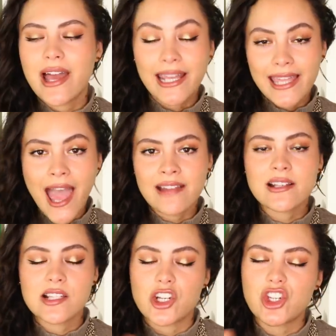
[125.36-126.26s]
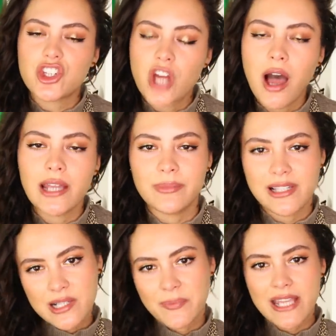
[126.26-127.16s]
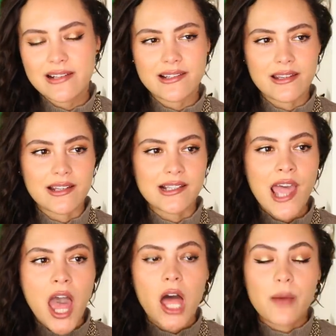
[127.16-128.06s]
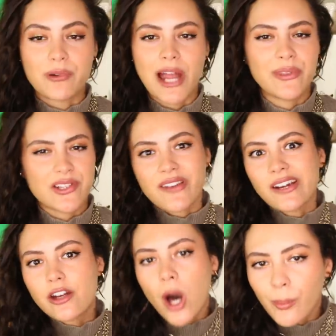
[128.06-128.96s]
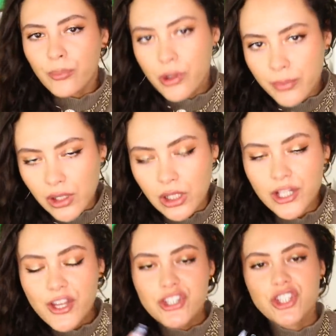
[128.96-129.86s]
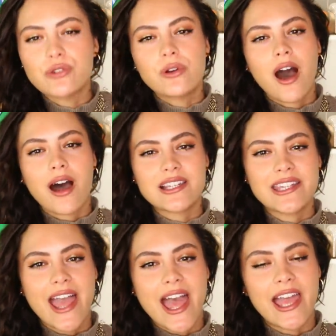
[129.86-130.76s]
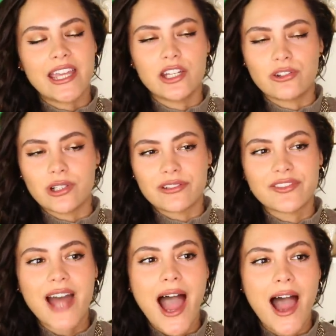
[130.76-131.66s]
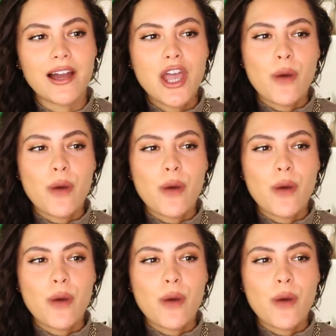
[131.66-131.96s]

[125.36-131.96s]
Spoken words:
And again, such timeless pieces, a brand that's very comparable to Cartier and all of that,